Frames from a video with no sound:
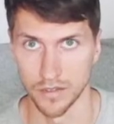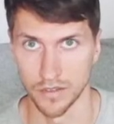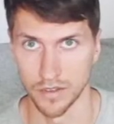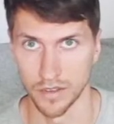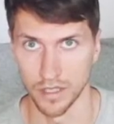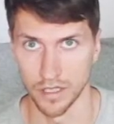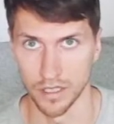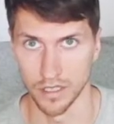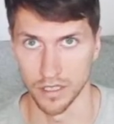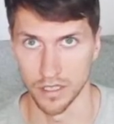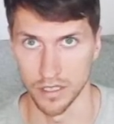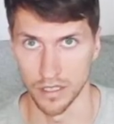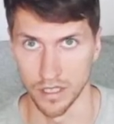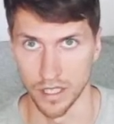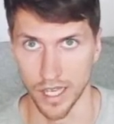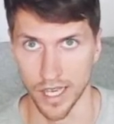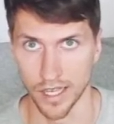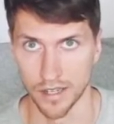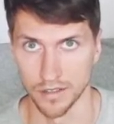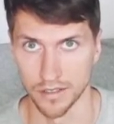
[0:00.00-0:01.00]
everything and
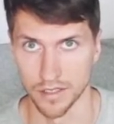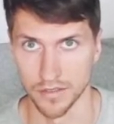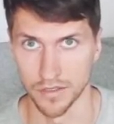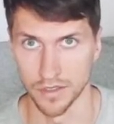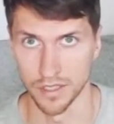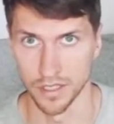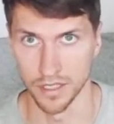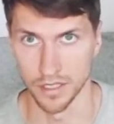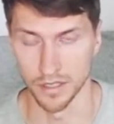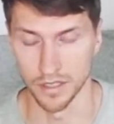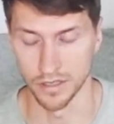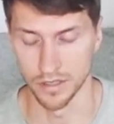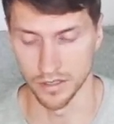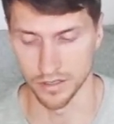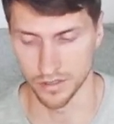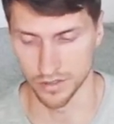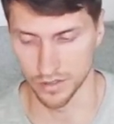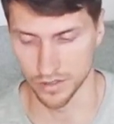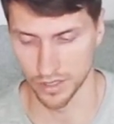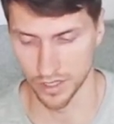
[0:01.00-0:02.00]
gathers everything in
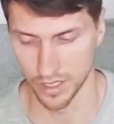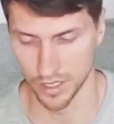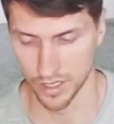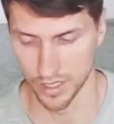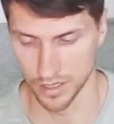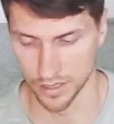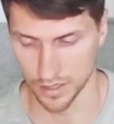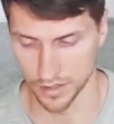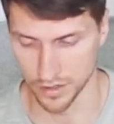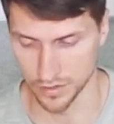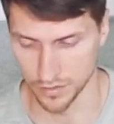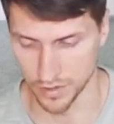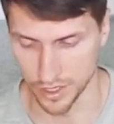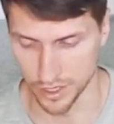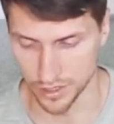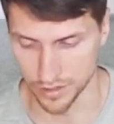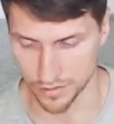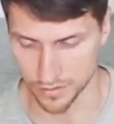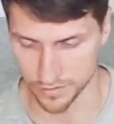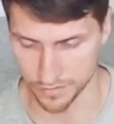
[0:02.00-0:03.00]
this
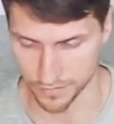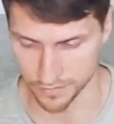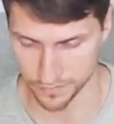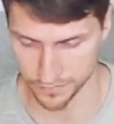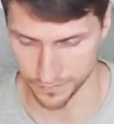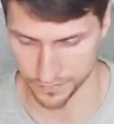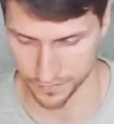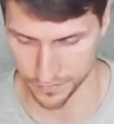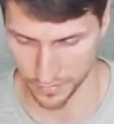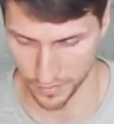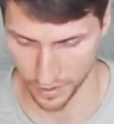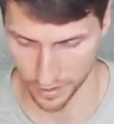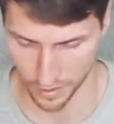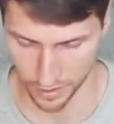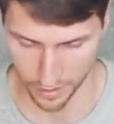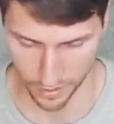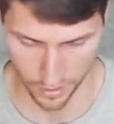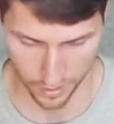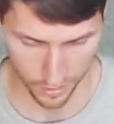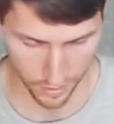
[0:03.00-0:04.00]
region,
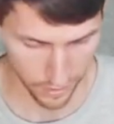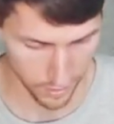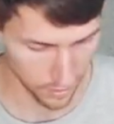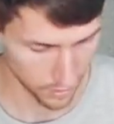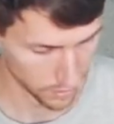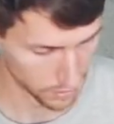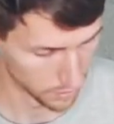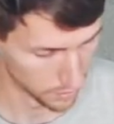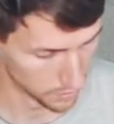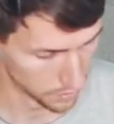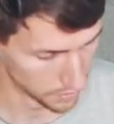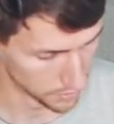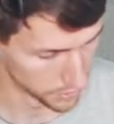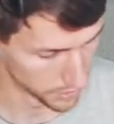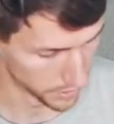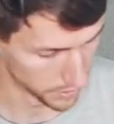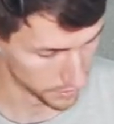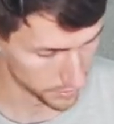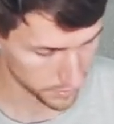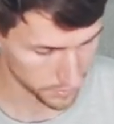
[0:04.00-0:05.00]
in your
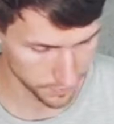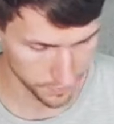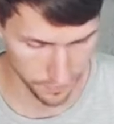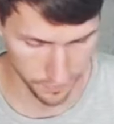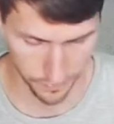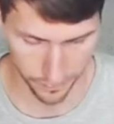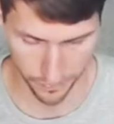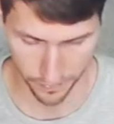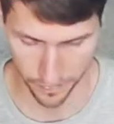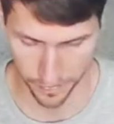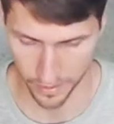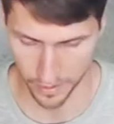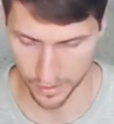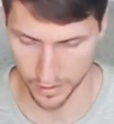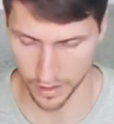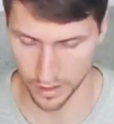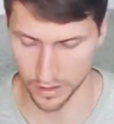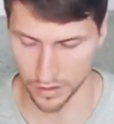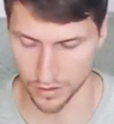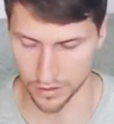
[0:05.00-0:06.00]
chest.
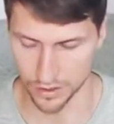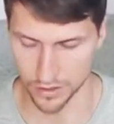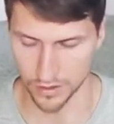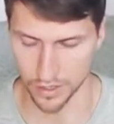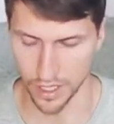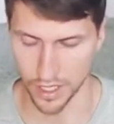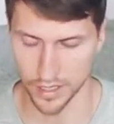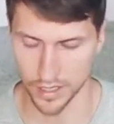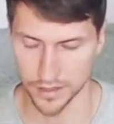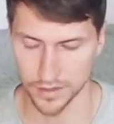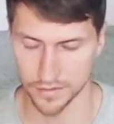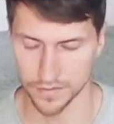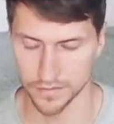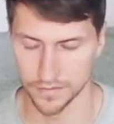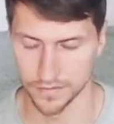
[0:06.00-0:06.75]
And close your eyes.